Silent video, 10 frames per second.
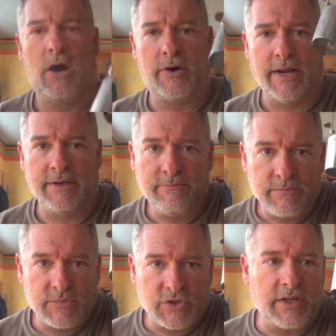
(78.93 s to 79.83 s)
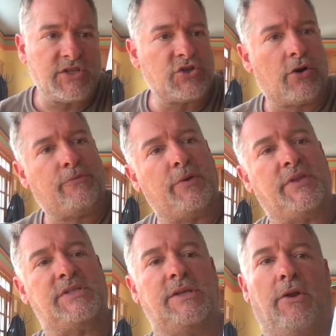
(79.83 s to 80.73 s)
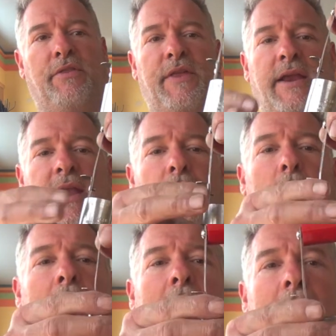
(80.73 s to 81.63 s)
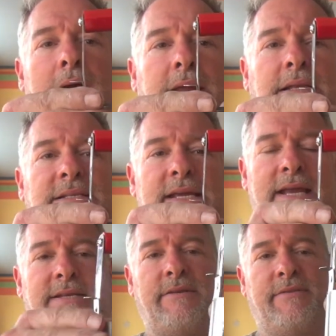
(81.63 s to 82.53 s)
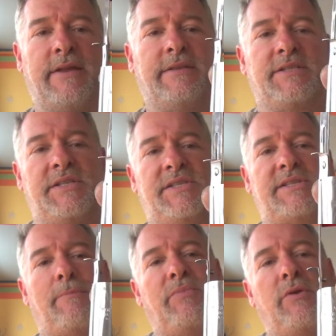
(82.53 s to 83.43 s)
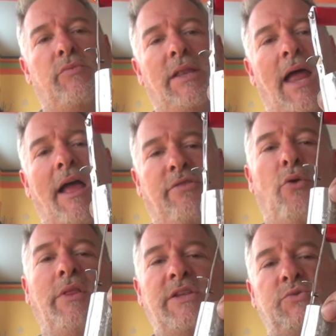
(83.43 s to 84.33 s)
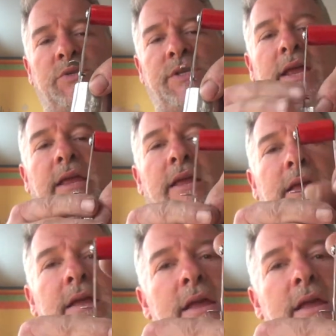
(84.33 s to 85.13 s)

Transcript: All right, so let's start off with this little thing. Now, I tend to think this is something, I thought this was a,